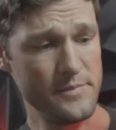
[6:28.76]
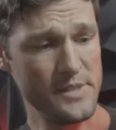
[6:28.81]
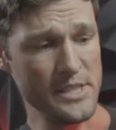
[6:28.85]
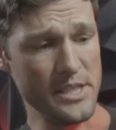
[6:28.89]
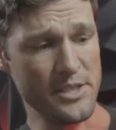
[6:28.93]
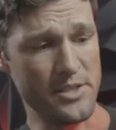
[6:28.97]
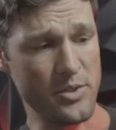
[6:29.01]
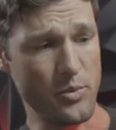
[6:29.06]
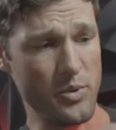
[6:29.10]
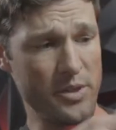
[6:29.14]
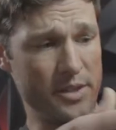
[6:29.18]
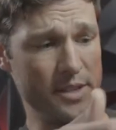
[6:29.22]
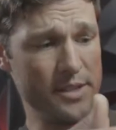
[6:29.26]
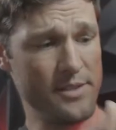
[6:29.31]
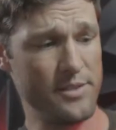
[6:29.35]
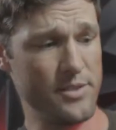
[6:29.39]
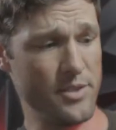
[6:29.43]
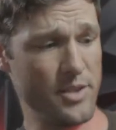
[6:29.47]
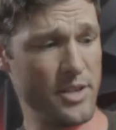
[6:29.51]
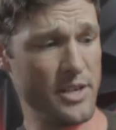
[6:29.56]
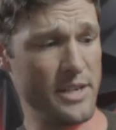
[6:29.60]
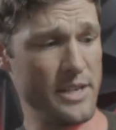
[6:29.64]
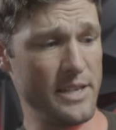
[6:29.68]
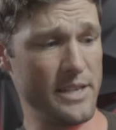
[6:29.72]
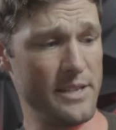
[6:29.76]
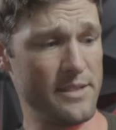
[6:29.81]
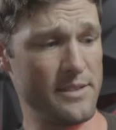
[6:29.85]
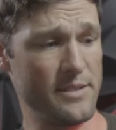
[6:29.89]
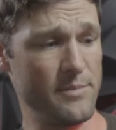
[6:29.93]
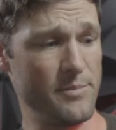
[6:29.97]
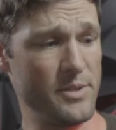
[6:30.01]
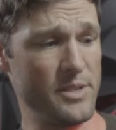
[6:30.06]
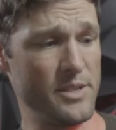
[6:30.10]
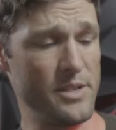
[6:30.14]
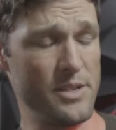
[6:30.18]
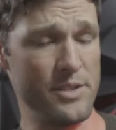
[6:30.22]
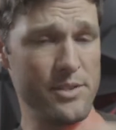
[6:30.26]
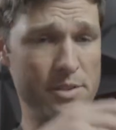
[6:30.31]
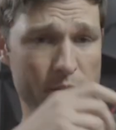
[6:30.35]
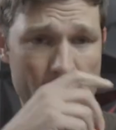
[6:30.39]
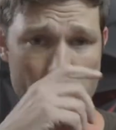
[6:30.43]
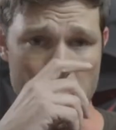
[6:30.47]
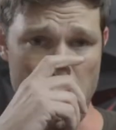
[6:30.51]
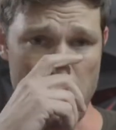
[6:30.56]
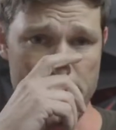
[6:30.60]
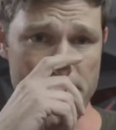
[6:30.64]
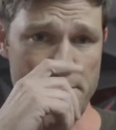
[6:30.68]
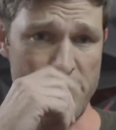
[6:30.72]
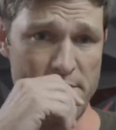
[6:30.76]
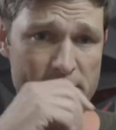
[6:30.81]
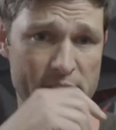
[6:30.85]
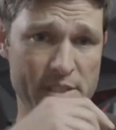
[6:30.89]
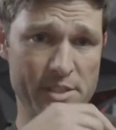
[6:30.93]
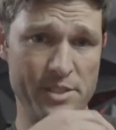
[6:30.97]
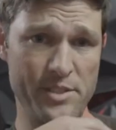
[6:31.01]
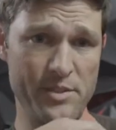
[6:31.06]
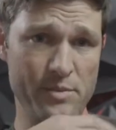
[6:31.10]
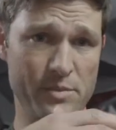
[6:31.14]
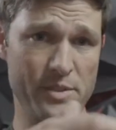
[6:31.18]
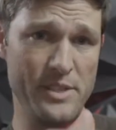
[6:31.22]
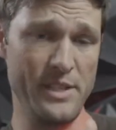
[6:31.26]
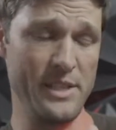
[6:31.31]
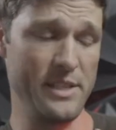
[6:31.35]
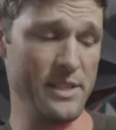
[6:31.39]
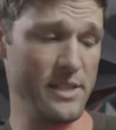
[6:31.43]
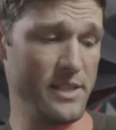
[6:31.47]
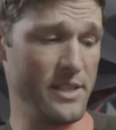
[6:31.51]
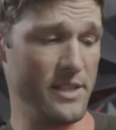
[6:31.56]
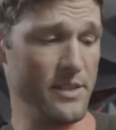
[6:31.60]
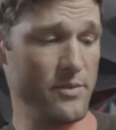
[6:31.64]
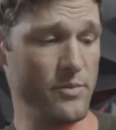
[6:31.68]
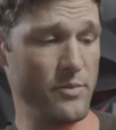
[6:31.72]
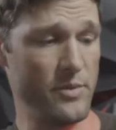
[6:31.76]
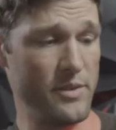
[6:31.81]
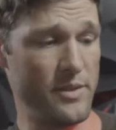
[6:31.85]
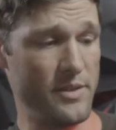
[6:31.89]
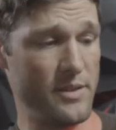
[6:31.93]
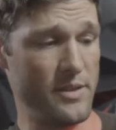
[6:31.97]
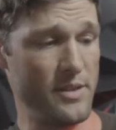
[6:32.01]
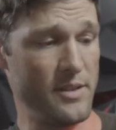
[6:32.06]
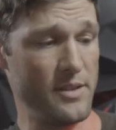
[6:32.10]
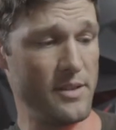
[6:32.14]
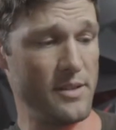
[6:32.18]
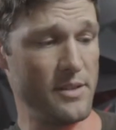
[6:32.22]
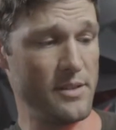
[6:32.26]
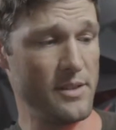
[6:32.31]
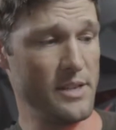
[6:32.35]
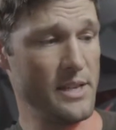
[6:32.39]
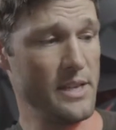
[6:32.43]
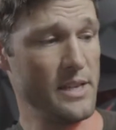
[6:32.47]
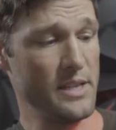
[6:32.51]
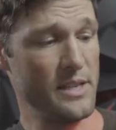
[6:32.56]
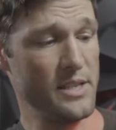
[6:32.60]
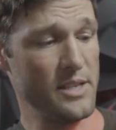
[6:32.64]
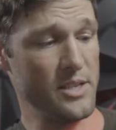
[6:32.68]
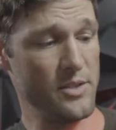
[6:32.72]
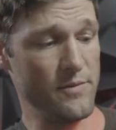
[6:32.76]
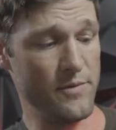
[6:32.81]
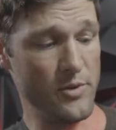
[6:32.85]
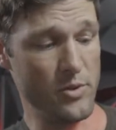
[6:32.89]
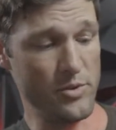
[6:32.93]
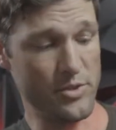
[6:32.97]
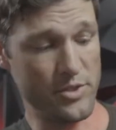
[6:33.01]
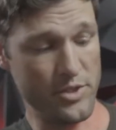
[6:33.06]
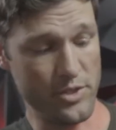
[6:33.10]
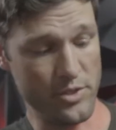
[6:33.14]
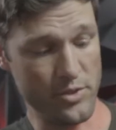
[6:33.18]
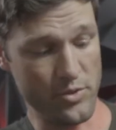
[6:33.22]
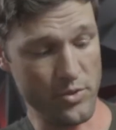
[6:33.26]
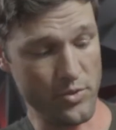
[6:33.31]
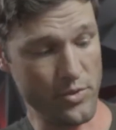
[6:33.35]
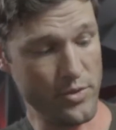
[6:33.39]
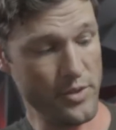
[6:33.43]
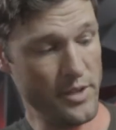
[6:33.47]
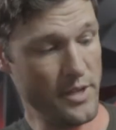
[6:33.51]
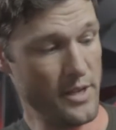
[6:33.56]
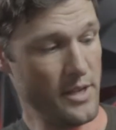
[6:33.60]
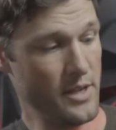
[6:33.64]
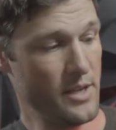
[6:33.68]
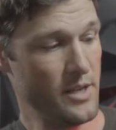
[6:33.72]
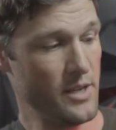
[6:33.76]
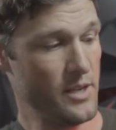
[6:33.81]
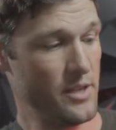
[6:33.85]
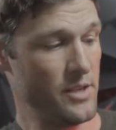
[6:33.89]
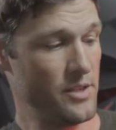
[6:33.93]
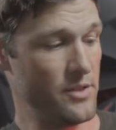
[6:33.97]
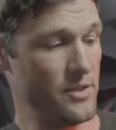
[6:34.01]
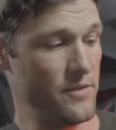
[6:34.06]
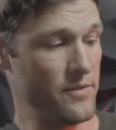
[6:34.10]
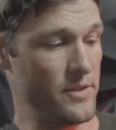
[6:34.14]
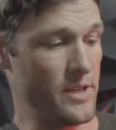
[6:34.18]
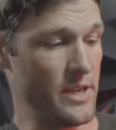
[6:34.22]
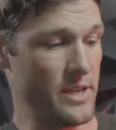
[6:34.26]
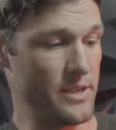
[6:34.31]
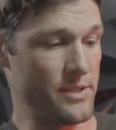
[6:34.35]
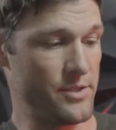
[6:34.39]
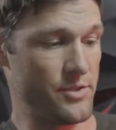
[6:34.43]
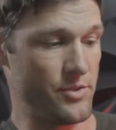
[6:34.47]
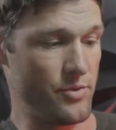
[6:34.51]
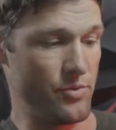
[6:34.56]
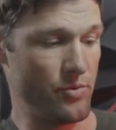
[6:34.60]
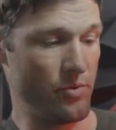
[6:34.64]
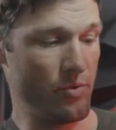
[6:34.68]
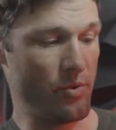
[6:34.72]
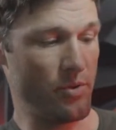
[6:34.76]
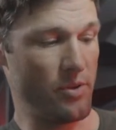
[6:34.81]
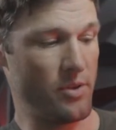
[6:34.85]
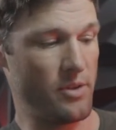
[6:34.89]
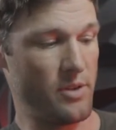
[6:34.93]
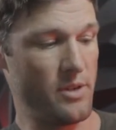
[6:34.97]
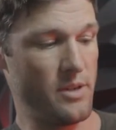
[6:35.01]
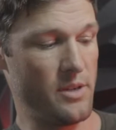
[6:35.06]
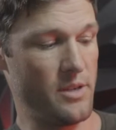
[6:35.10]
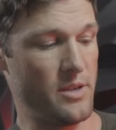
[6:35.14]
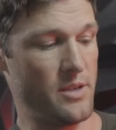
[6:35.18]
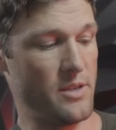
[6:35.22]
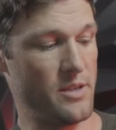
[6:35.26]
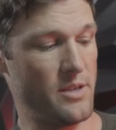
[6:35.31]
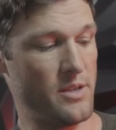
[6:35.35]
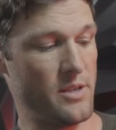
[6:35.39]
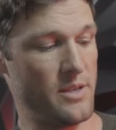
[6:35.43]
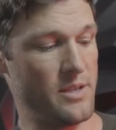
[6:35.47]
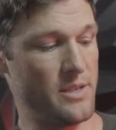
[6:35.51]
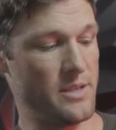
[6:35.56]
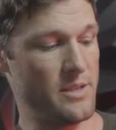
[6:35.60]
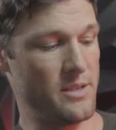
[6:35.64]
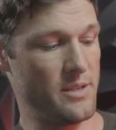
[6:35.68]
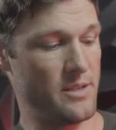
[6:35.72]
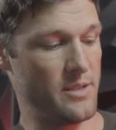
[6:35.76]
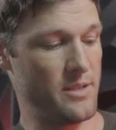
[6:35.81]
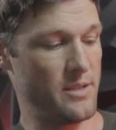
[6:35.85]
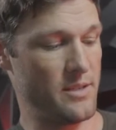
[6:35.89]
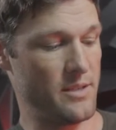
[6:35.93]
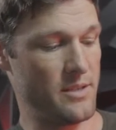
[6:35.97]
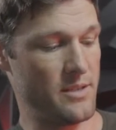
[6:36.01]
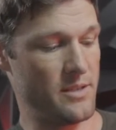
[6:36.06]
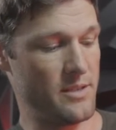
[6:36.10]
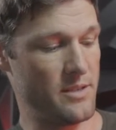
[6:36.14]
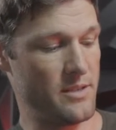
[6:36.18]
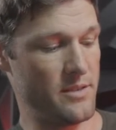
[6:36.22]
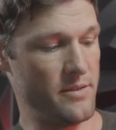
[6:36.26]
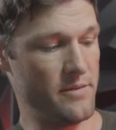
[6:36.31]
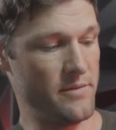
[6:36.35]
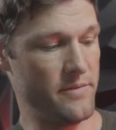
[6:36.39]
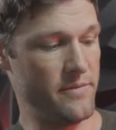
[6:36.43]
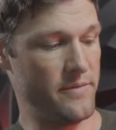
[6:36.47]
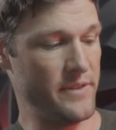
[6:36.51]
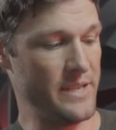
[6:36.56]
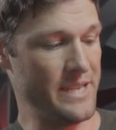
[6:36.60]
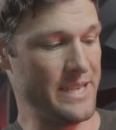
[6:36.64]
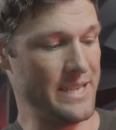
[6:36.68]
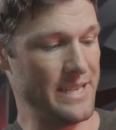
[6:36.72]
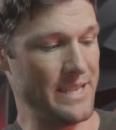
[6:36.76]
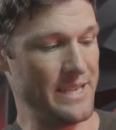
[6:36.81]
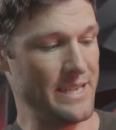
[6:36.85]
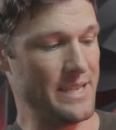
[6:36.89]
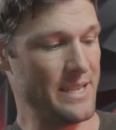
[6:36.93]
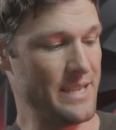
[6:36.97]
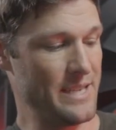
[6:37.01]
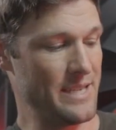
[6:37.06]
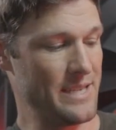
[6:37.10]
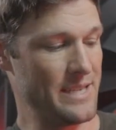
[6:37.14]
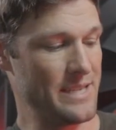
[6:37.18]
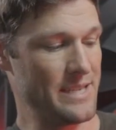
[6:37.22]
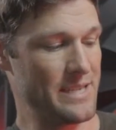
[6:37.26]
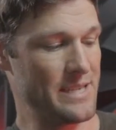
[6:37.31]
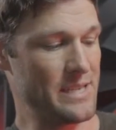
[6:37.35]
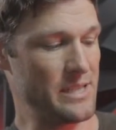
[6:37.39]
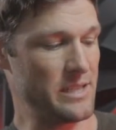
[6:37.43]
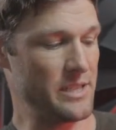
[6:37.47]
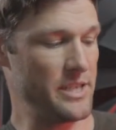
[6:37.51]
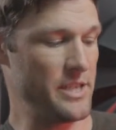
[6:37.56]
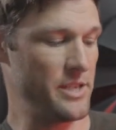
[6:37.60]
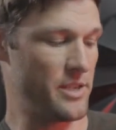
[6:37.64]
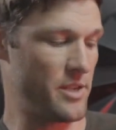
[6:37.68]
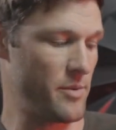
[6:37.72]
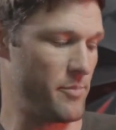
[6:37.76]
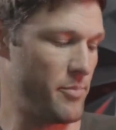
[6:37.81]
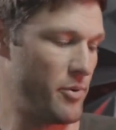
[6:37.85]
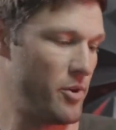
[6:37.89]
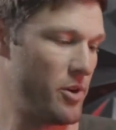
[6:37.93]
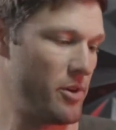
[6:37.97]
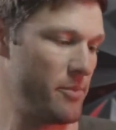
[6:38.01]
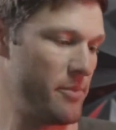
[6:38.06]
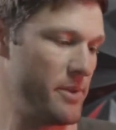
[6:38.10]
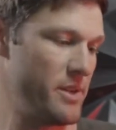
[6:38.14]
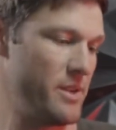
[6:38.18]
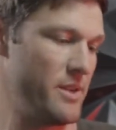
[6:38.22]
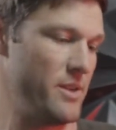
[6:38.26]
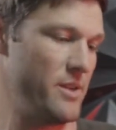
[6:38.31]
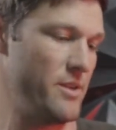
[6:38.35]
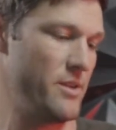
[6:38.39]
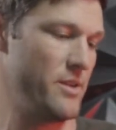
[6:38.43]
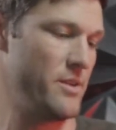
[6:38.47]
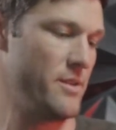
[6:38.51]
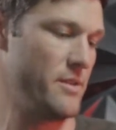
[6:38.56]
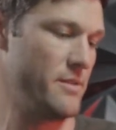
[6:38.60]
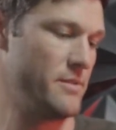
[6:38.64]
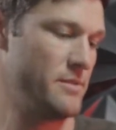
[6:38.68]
So with this, you're gonna get some additional options that you didn't get with the EvoShield. You've got your vented cleat compartment here,